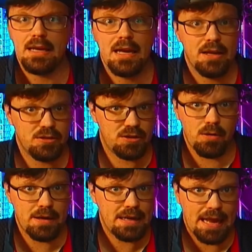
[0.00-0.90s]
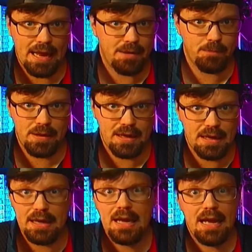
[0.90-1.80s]
Sony
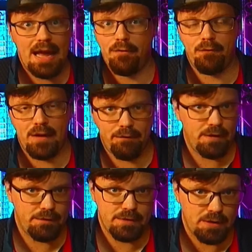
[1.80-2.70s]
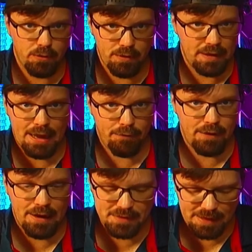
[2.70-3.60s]
NP-F550 or the
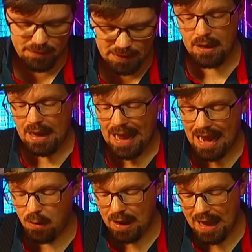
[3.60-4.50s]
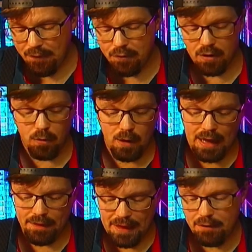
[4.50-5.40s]
F570. However, what I
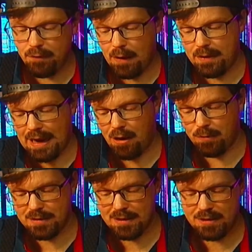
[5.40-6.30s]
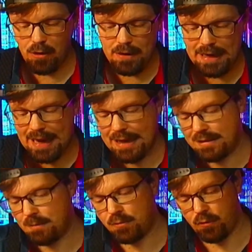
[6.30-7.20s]
then found out was that Sony has
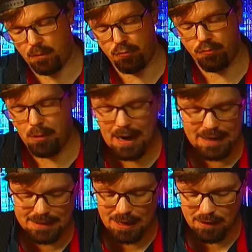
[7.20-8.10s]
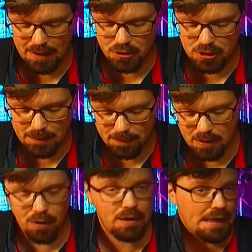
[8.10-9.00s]
some sort of proprietary chip
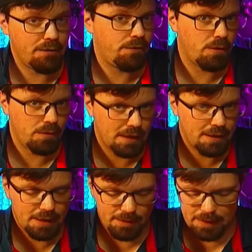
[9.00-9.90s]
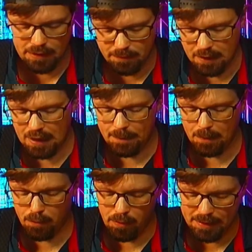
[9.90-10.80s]
called InfoLithium. Now, a lot of people
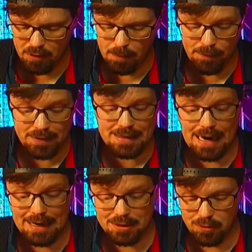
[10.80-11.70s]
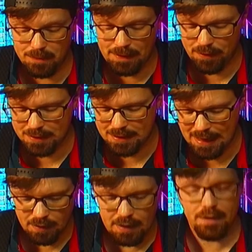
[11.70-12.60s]
probably know about this. I just learned about this today.